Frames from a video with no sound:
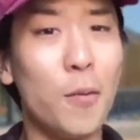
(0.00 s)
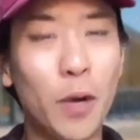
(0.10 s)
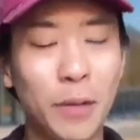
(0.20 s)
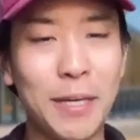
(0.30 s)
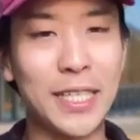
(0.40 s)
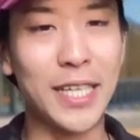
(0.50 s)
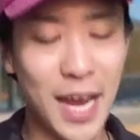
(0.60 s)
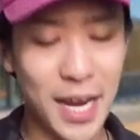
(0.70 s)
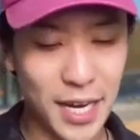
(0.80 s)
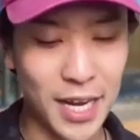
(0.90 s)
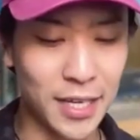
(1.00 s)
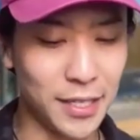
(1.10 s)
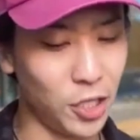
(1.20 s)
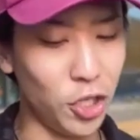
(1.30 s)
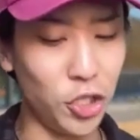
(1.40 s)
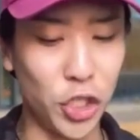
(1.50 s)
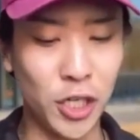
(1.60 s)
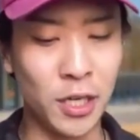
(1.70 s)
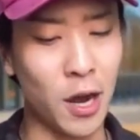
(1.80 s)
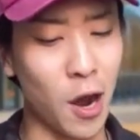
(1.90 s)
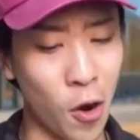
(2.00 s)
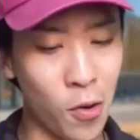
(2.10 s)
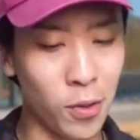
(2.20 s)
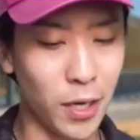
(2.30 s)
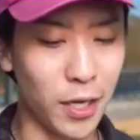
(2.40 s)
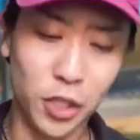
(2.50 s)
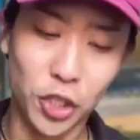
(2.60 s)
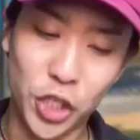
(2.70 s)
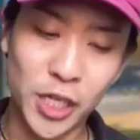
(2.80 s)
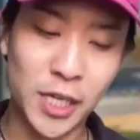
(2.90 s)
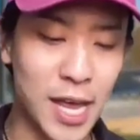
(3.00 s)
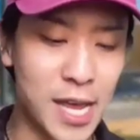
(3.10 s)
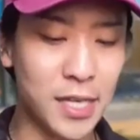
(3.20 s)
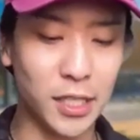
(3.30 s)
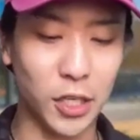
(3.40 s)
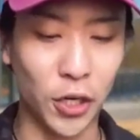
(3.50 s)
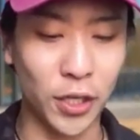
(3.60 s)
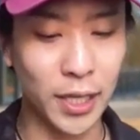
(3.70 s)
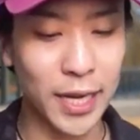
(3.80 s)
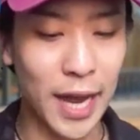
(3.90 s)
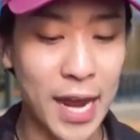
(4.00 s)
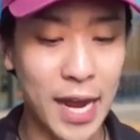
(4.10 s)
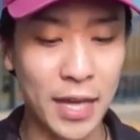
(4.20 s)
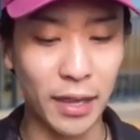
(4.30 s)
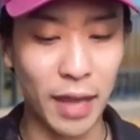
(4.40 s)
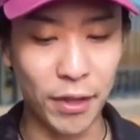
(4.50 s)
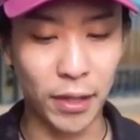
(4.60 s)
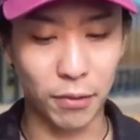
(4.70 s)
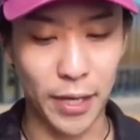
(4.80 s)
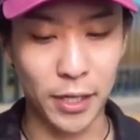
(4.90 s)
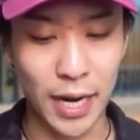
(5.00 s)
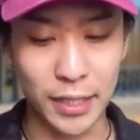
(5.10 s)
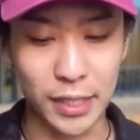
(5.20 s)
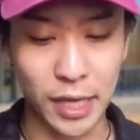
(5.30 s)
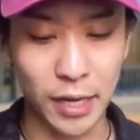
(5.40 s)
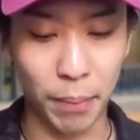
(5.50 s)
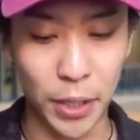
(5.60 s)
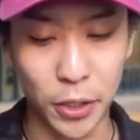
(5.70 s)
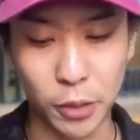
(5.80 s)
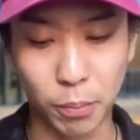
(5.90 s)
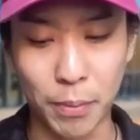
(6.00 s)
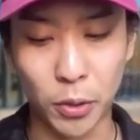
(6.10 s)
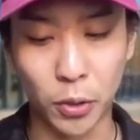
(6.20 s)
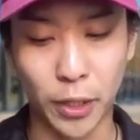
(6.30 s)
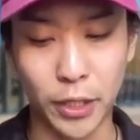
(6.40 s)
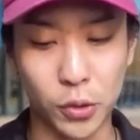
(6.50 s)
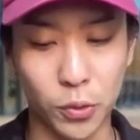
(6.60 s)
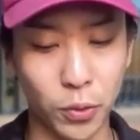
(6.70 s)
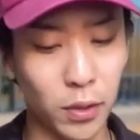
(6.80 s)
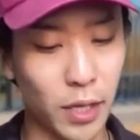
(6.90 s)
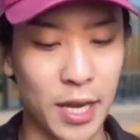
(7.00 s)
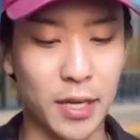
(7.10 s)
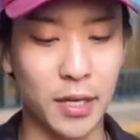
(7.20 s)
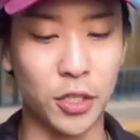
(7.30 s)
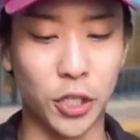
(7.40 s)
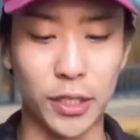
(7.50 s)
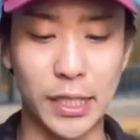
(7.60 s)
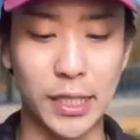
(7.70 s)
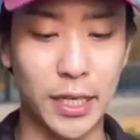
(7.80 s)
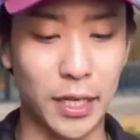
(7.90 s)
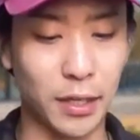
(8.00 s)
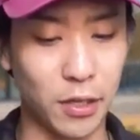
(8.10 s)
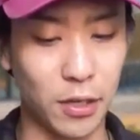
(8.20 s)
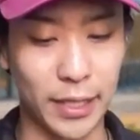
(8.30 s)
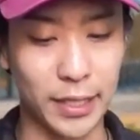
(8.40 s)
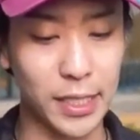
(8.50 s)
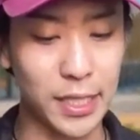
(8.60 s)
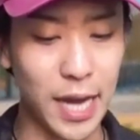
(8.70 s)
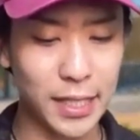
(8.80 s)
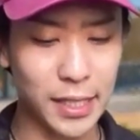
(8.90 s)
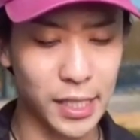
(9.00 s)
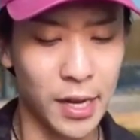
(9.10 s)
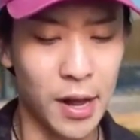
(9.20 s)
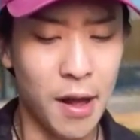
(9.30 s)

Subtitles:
With me today is Jean O. Jean is currently a 11th grader at St. Peter's Preparatory School in Jersey City, the United States.